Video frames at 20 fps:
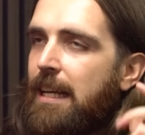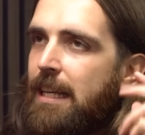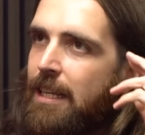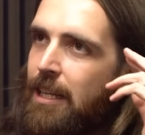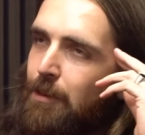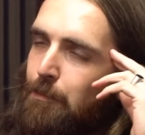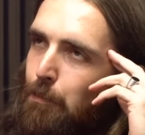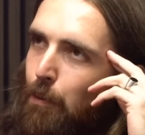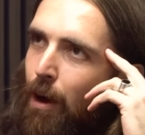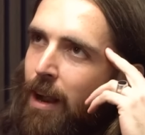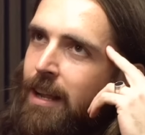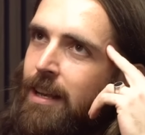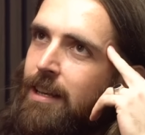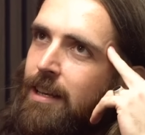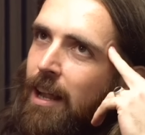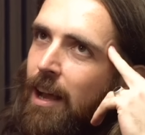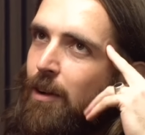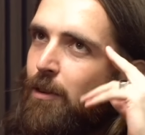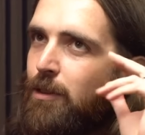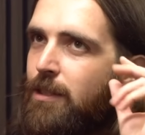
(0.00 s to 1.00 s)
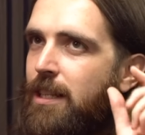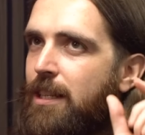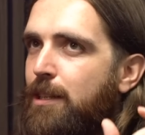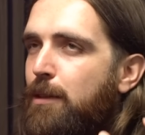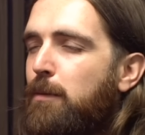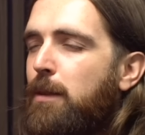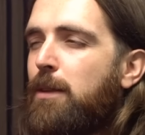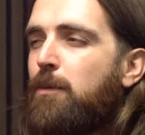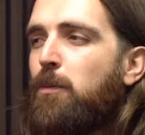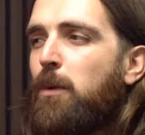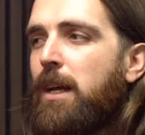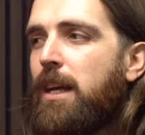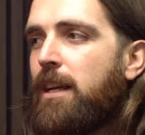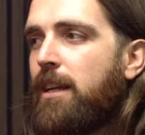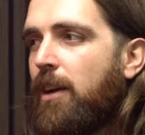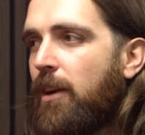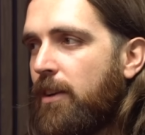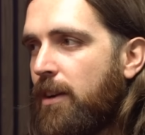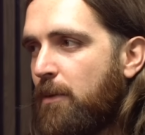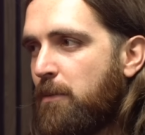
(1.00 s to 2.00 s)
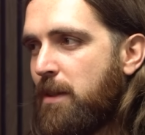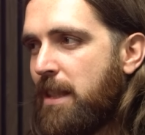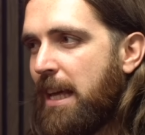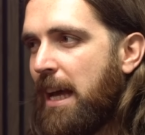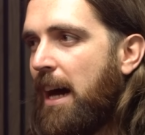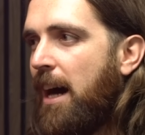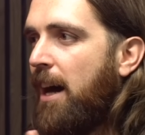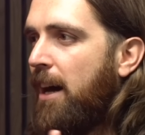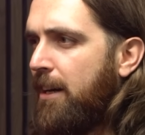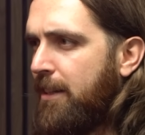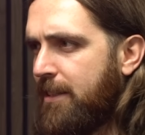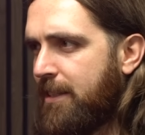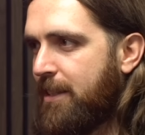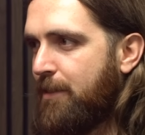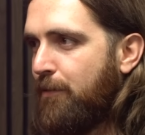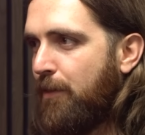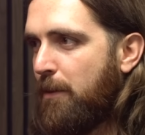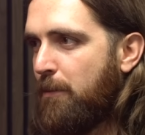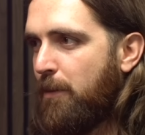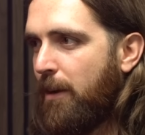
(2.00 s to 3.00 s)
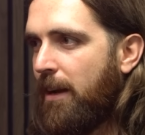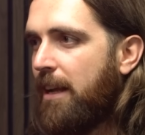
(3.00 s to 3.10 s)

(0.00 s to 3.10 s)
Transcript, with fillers: your brain knows there's something weird going on with the mm. R's in February